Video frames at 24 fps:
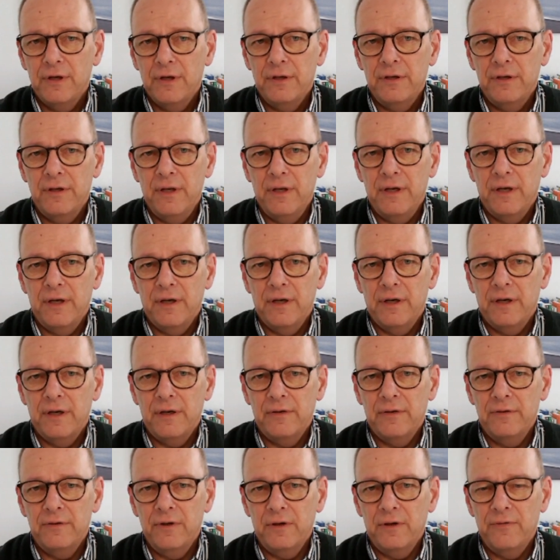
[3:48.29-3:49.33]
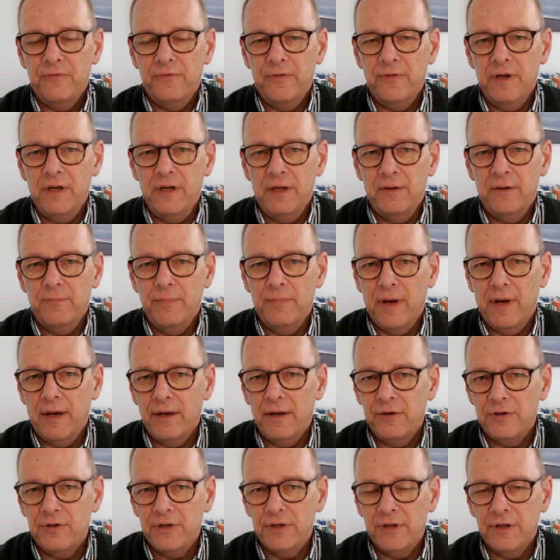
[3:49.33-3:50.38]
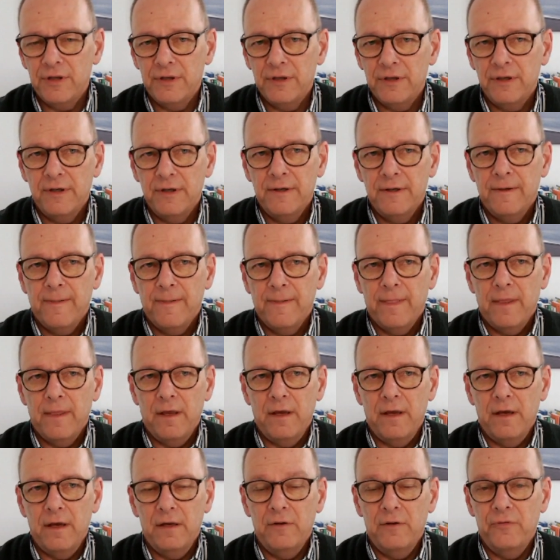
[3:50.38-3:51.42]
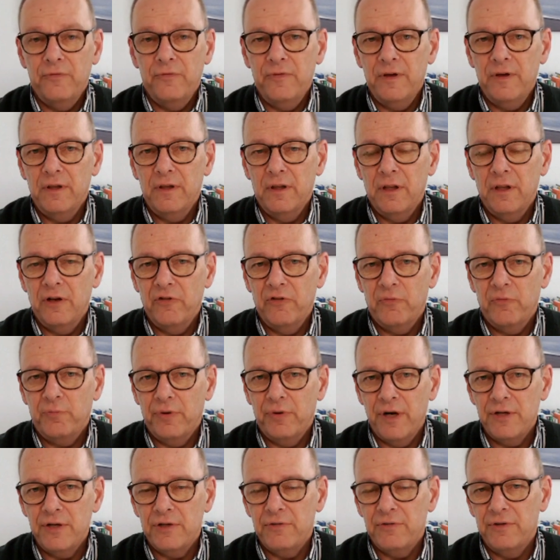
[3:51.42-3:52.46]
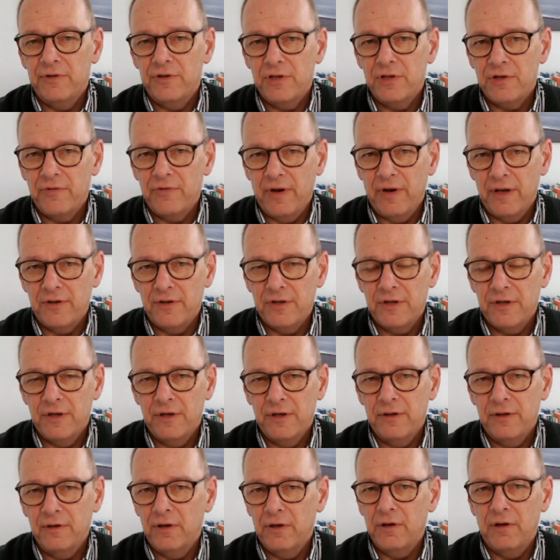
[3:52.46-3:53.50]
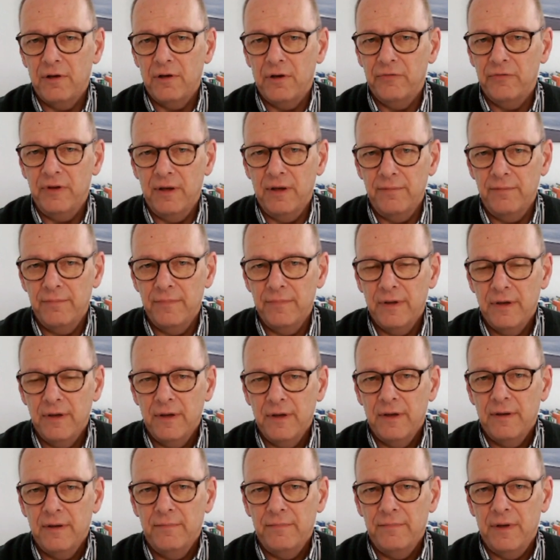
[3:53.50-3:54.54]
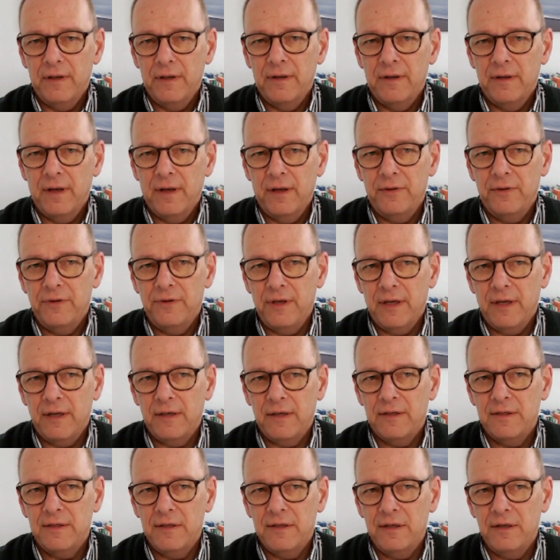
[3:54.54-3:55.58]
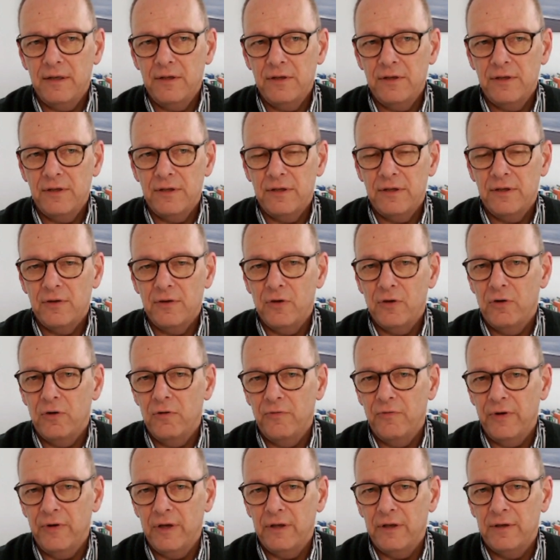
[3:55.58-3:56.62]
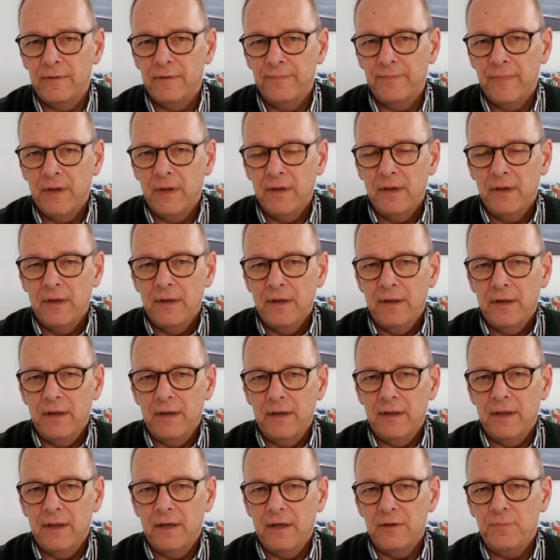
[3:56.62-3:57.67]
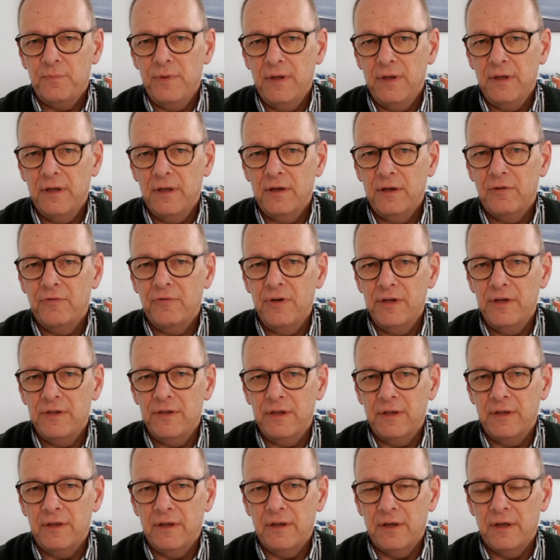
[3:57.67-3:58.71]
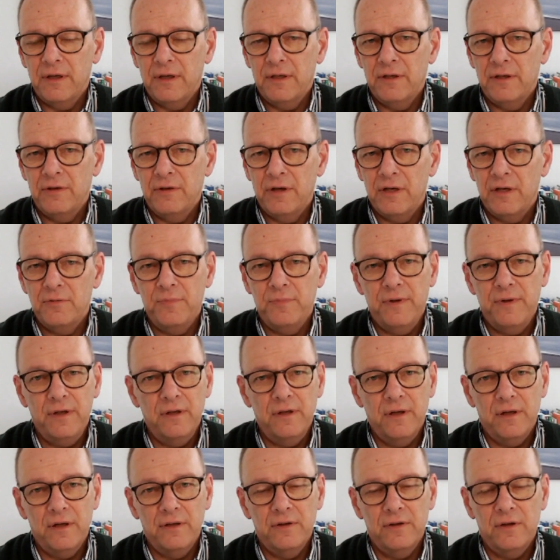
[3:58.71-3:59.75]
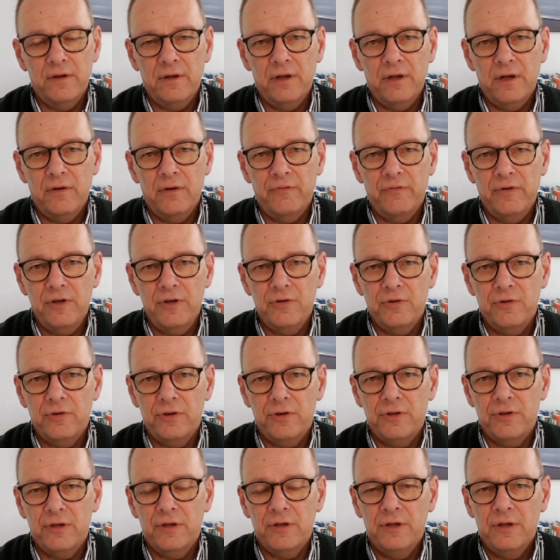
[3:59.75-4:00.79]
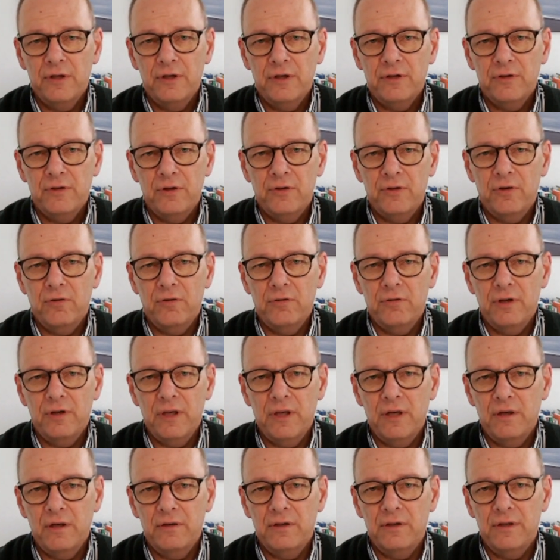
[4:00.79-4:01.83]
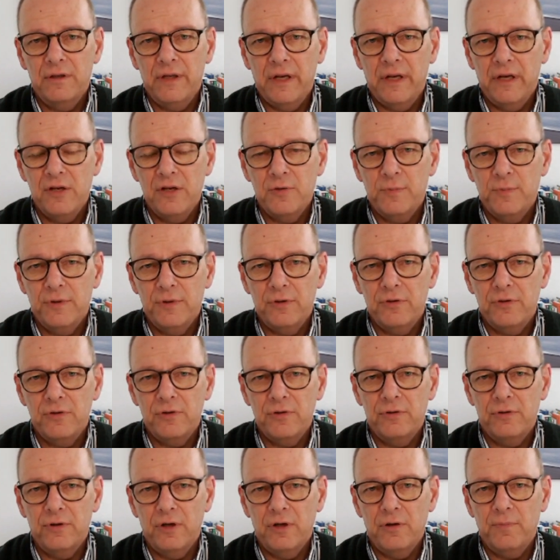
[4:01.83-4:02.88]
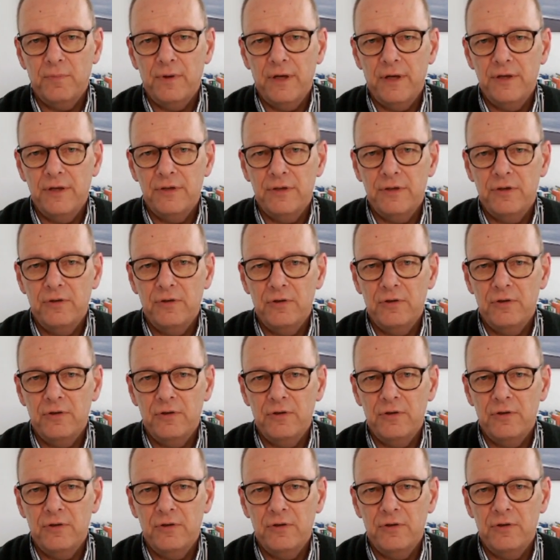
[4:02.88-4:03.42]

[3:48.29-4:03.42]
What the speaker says: They are not feeling balanced, and they feel a lot of pressure and stress. Not all of them, but I think since COVID, it has been increasing, and there has been done a lot of research, not only here in the Netherlands, but also in other places in